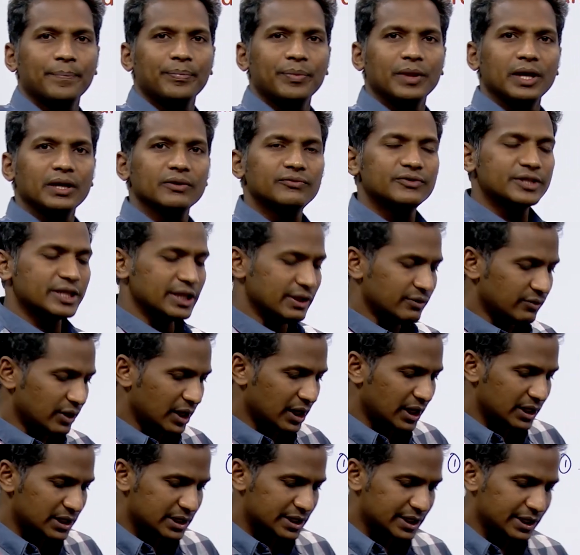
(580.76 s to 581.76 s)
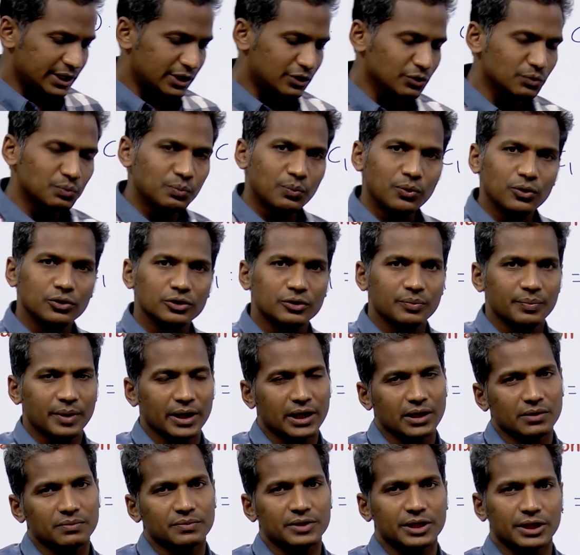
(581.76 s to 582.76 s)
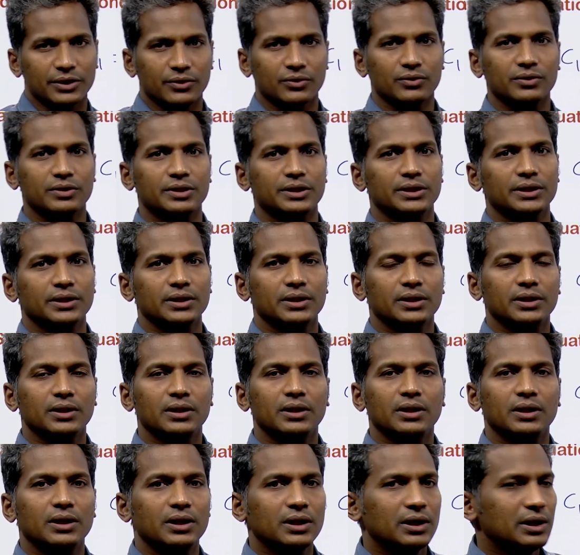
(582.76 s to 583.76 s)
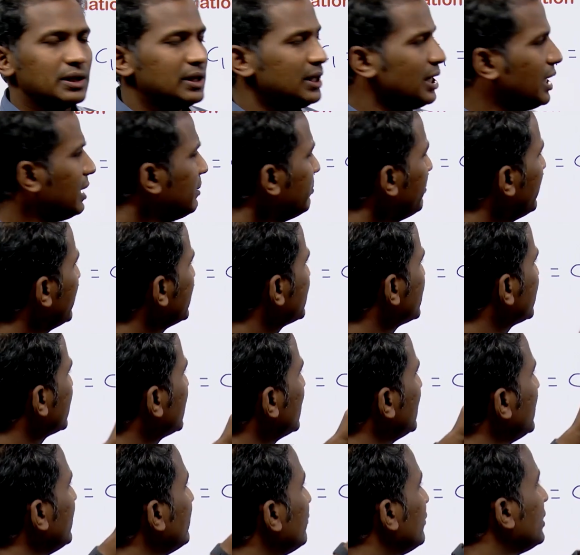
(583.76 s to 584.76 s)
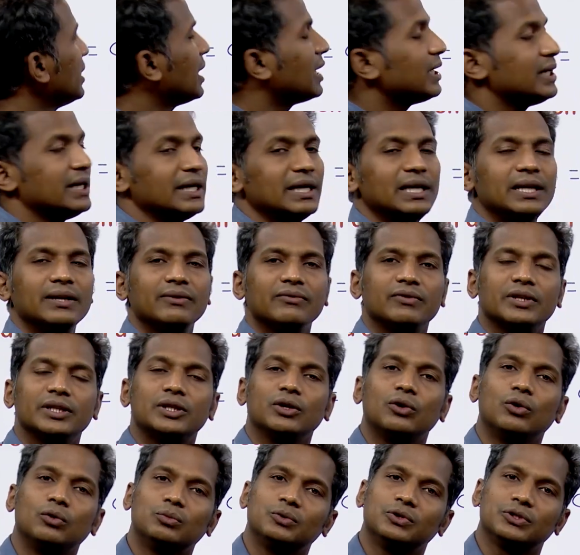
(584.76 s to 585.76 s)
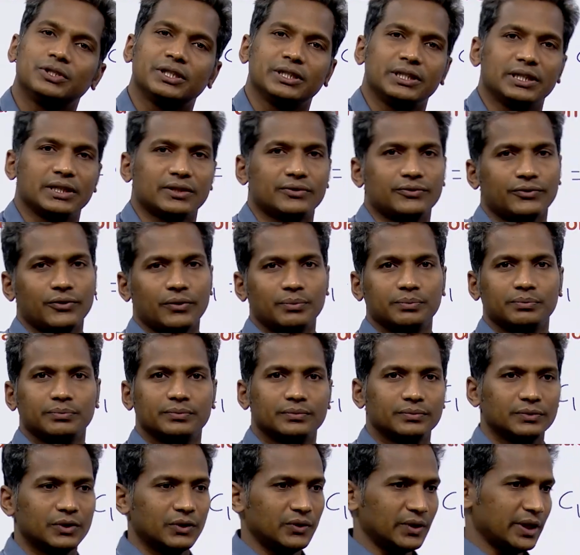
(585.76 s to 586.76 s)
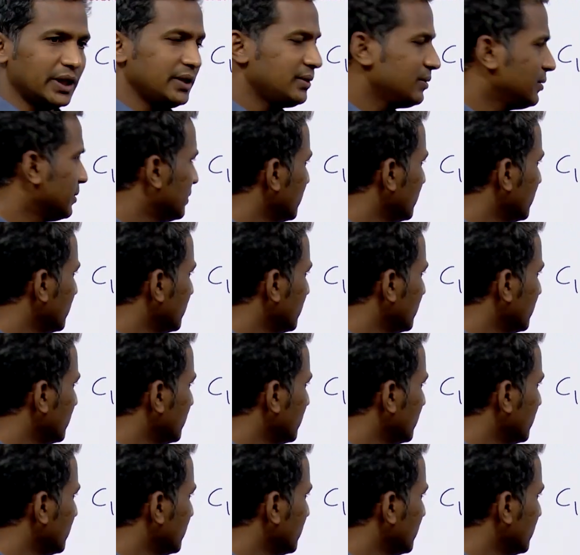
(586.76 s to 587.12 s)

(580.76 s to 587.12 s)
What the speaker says: If C1 and C2 both become zeros, then basically we are dealing with homogeneous form. Okay.